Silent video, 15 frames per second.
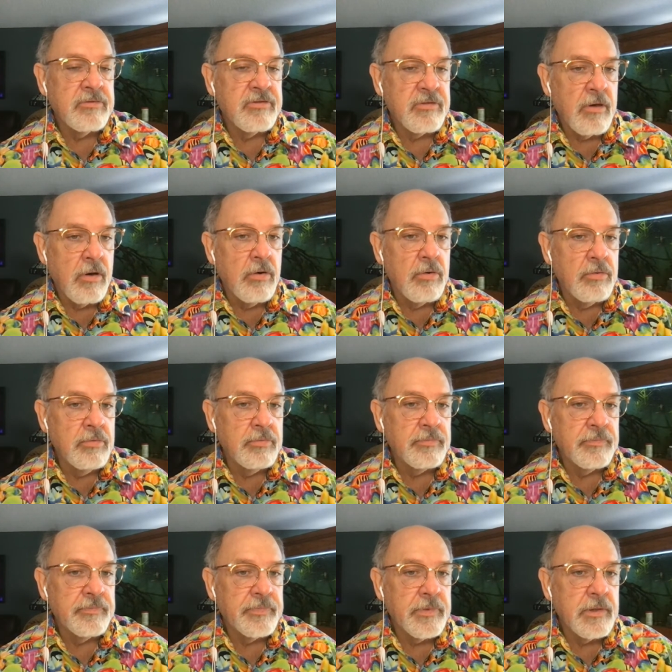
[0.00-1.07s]
so
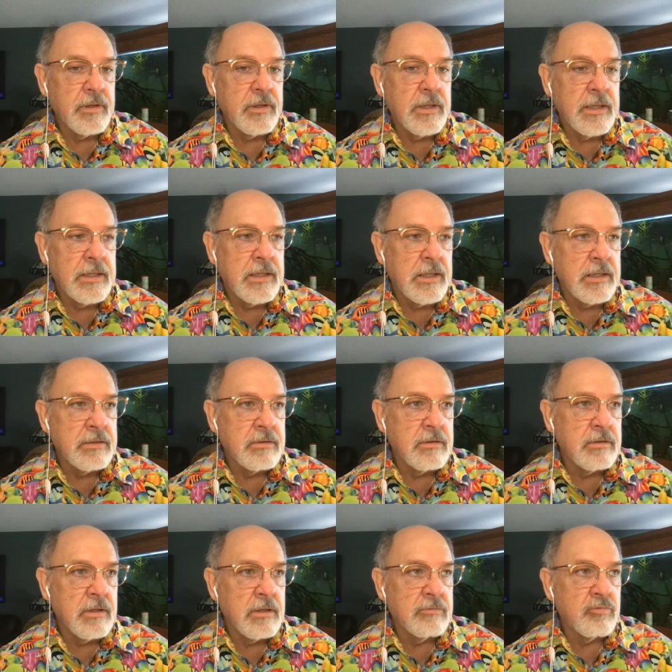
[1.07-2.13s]
it's
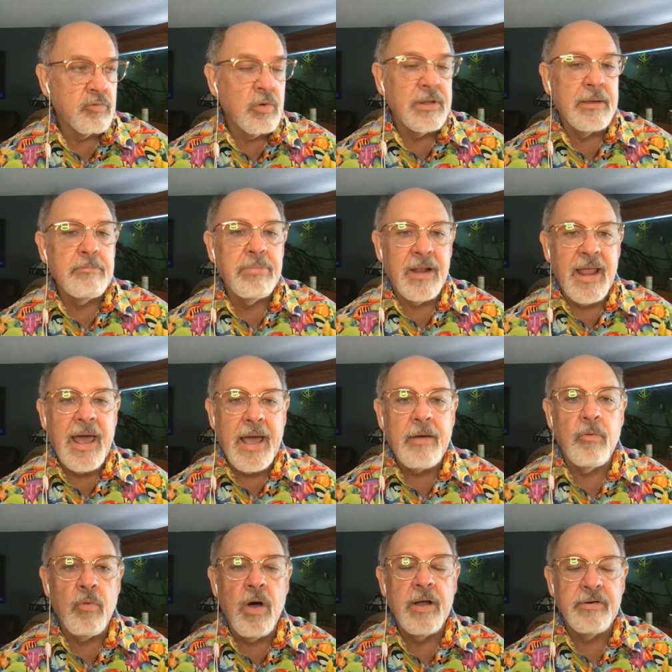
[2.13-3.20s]
really black
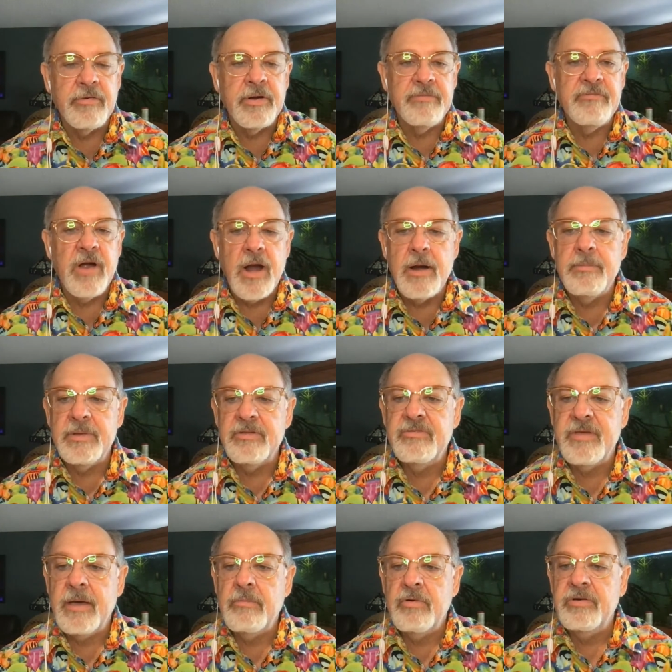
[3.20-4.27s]
water environments
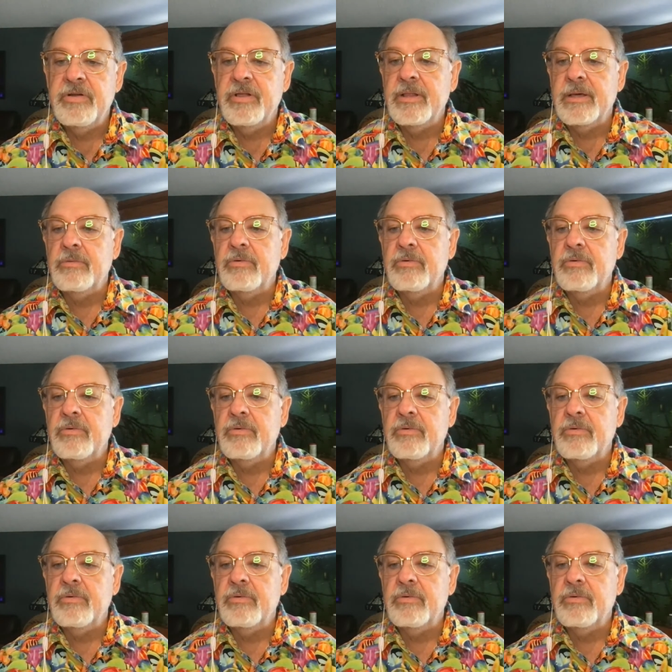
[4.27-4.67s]
that we're dealing